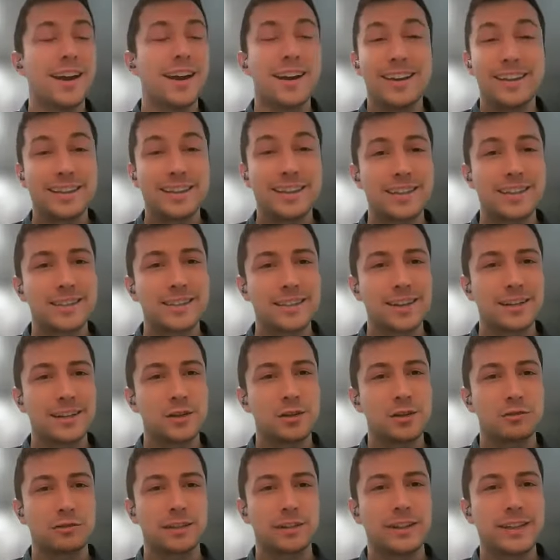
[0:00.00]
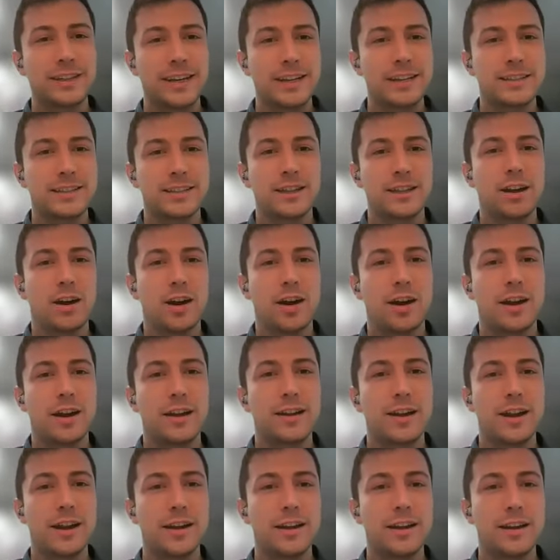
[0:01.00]
And I think this touches really nicely
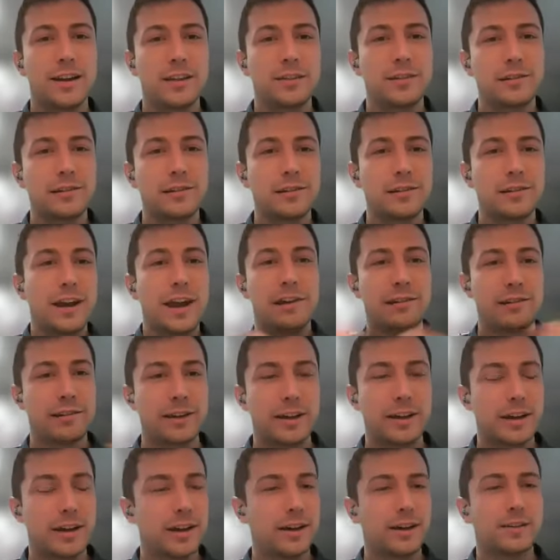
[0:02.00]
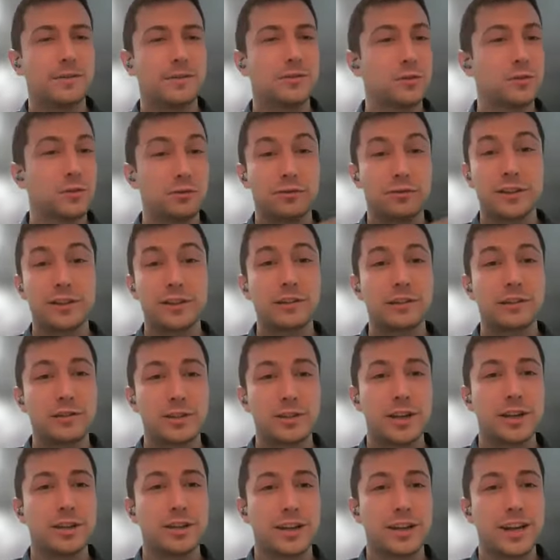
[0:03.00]
on another area of sort of research
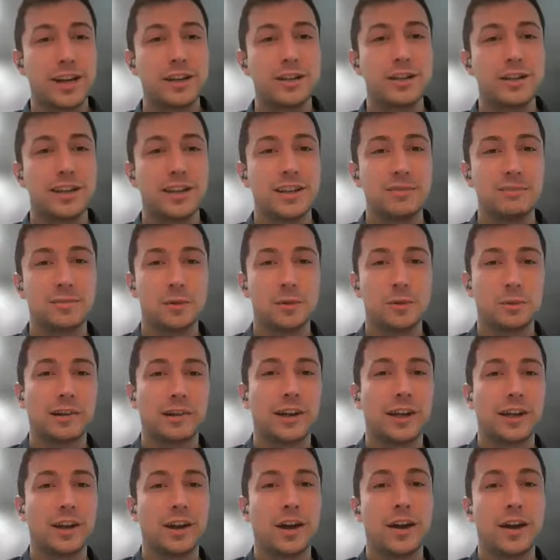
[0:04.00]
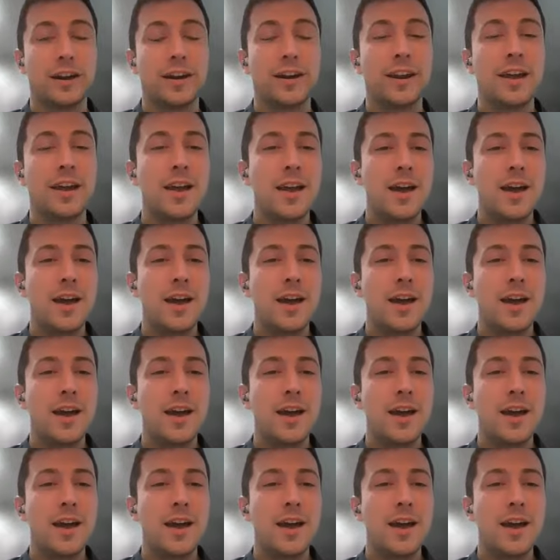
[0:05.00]
and education that you've been working on,